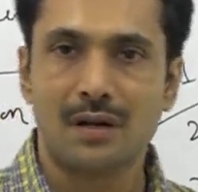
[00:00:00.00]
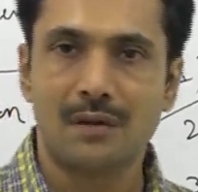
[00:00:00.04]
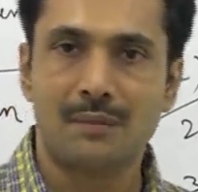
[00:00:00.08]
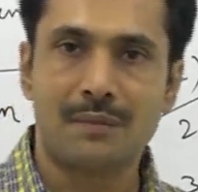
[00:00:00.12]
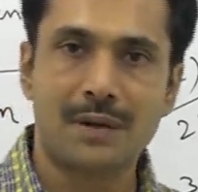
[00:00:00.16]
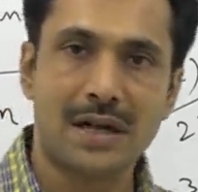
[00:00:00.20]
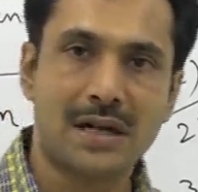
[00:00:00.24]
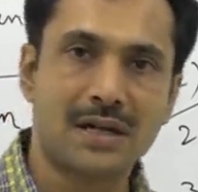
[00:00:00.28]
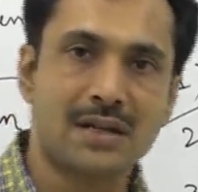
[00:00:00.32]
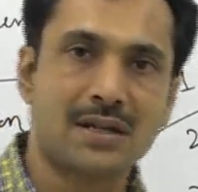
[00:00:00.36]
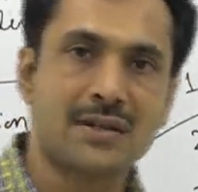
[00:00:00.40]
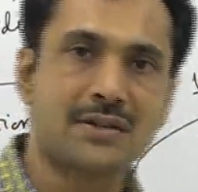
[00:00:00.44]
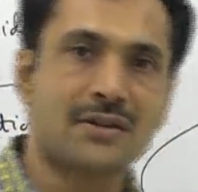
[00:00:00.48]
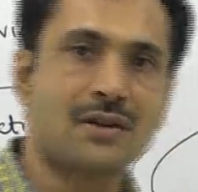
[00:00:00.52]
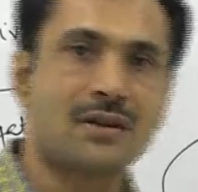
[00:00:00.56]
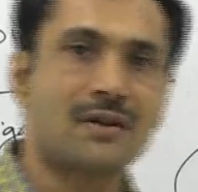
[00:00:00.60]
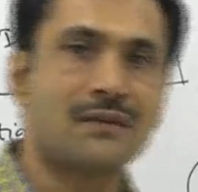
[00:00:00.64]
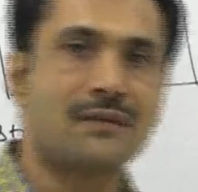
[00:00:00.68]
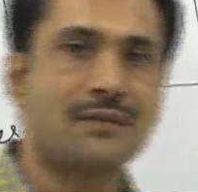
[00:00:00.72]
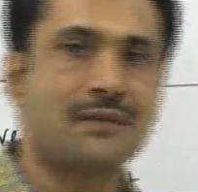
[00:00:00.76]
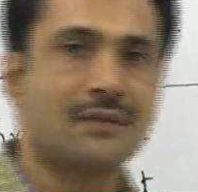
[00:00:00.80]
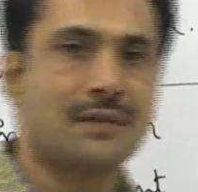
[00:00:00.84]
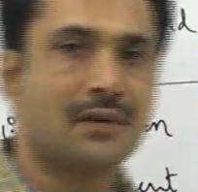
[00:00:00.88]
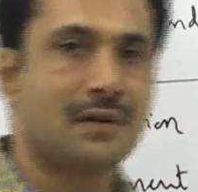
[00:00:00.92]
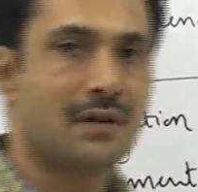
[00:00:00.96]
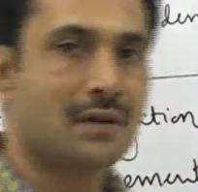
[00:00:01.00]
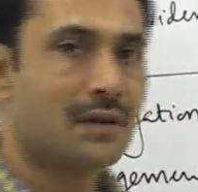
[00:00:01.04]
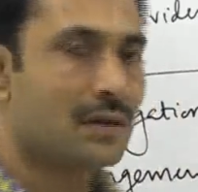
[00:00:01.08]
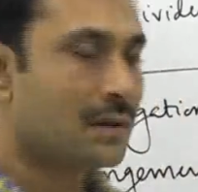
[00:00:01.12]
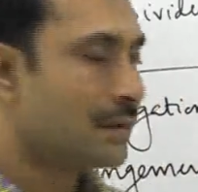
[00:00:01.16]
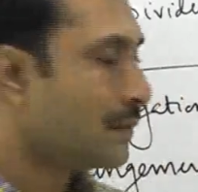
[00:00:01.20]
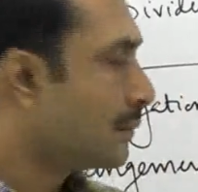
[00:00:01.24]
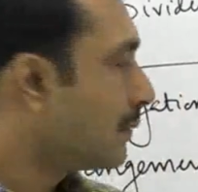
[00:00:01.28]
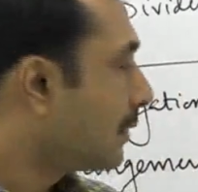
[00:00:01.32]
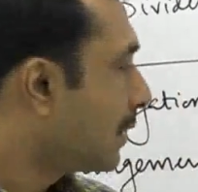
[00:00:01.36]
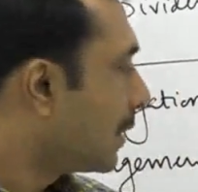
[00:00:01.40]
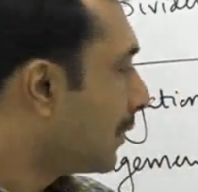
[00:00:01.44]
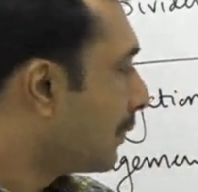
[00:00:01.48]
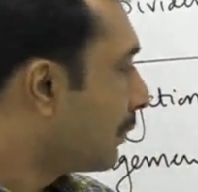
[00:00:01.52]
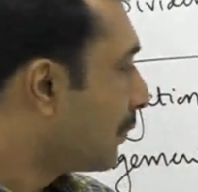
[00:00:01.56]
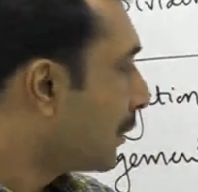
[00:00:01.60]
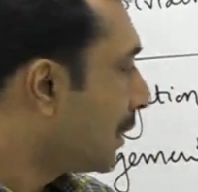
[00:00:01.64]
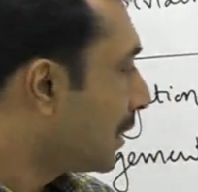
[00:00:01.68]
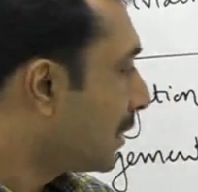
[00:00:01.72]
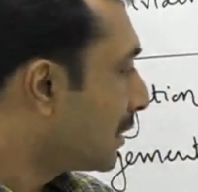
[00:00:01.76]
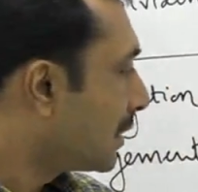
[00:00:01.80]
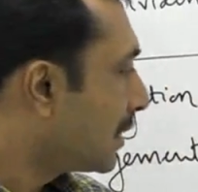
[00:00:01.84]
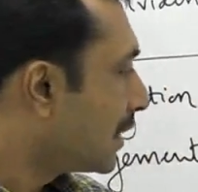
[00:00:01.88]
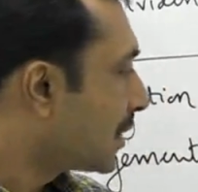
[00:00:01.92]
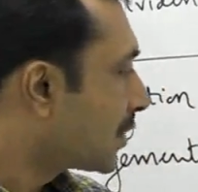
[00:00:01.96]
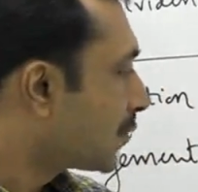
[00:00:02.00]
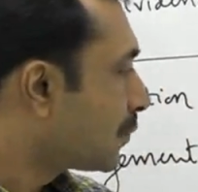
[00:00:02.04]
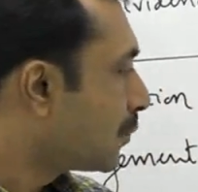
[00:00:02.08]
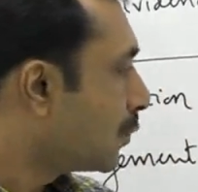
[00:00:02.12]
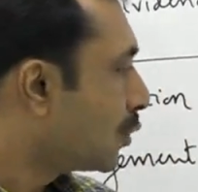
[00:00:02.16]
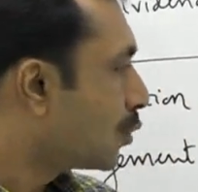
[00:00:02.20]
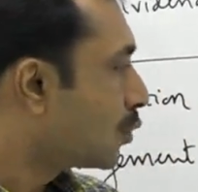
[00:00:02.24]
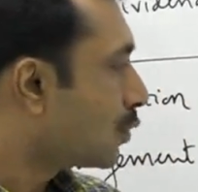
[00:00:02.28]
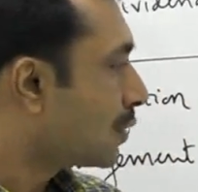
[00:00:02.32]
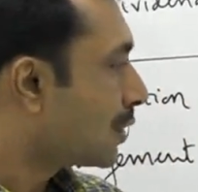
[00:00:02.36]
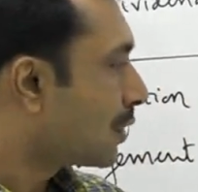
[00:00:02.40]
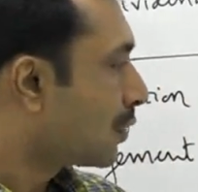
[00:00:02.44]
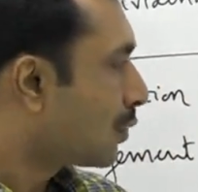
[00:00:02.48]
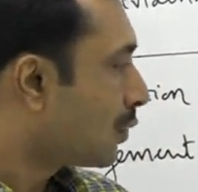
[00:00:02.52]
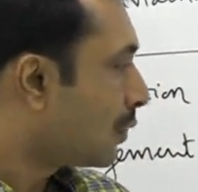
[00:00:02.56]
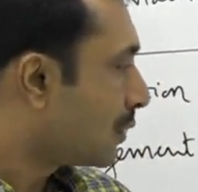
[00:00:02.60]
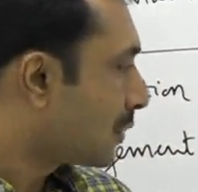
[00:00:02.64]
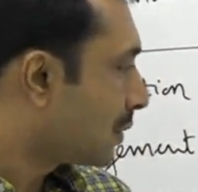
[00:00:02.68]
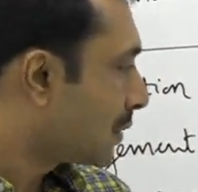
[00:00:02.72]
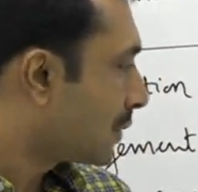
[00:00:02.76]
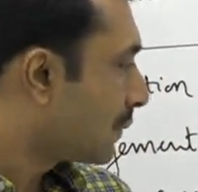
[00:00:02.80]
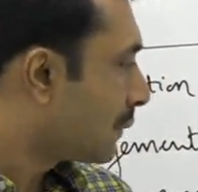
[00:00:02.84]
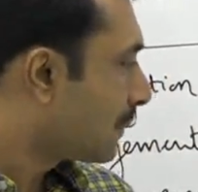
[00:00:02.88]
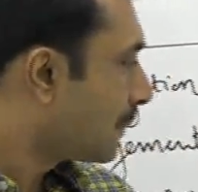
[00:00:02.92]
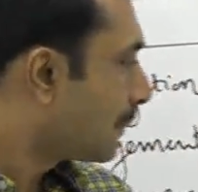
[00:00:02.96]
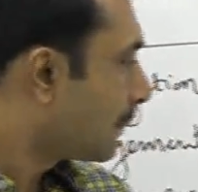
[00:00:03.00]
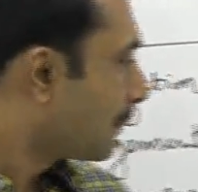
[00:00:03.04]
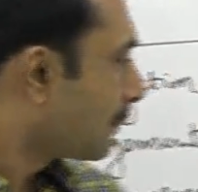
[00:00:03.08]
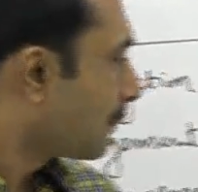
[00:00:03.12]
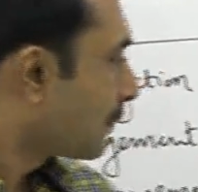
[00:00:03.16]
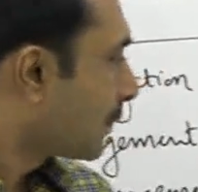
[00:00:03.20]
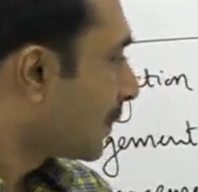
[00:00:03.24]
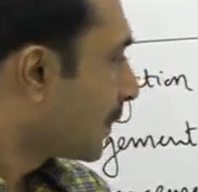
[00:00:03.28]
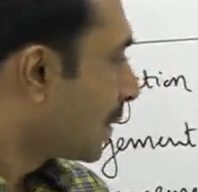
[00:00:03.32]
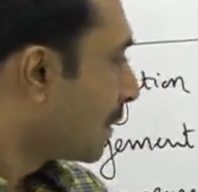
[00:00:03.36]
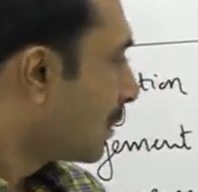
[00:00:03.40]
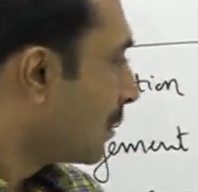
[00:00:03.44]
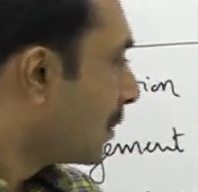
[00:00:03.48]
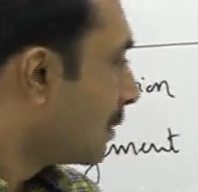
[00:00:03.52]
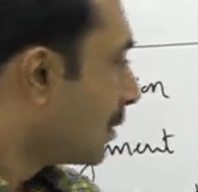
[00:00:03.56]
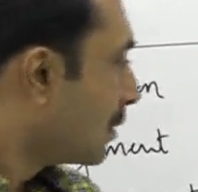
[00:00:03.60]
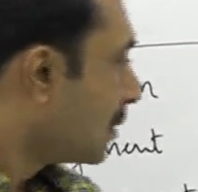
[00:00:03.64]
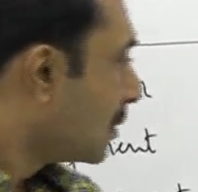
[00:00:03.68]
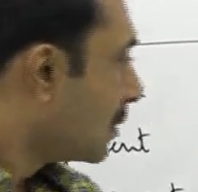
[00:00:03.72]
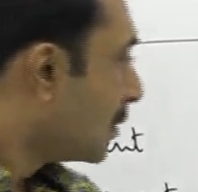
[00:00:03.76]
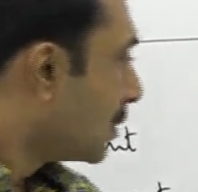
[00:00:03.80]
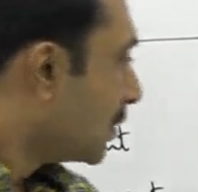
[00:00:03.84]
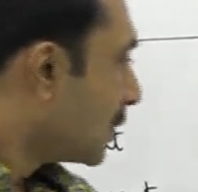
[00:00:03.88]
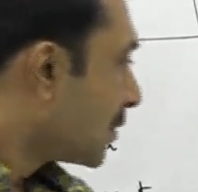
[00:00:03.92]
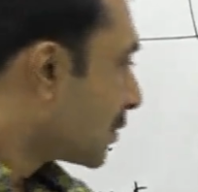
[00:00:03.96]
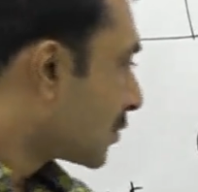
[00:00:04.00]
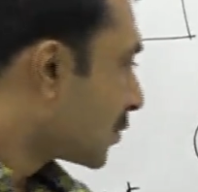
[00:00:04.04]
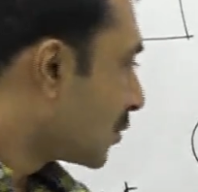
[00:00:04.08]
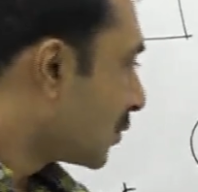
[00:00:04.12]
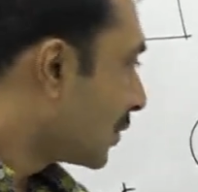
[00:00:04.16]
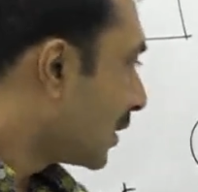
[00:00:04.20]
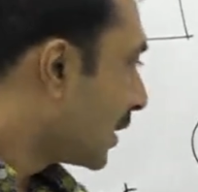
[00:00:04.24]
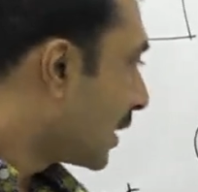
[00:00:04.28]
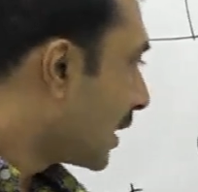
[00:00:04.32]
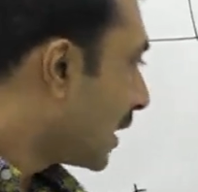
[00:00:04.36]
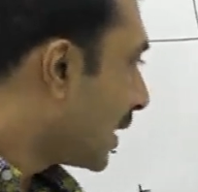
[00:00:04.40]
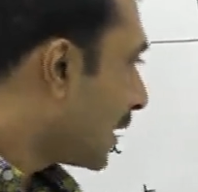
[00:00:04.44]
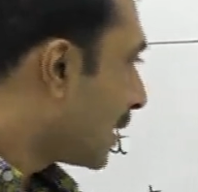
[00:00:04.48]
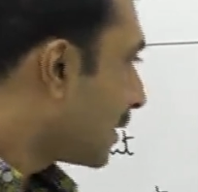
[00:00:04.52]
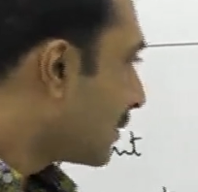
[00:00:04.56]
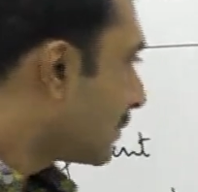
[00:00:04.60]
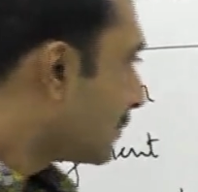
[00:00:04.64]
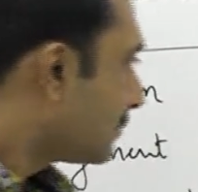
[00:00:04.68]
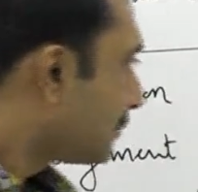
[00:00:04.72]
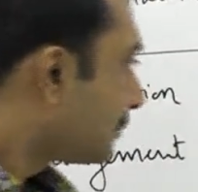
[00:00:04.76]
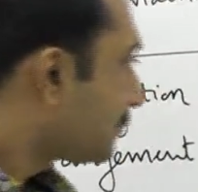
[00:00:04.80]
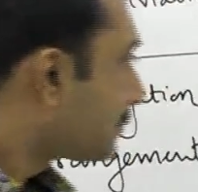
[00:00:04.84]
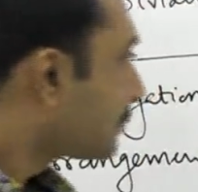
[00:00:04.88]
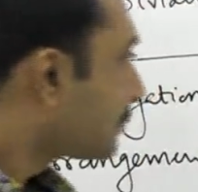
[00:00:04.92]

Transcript: practice of referring the dispute to the court. So there are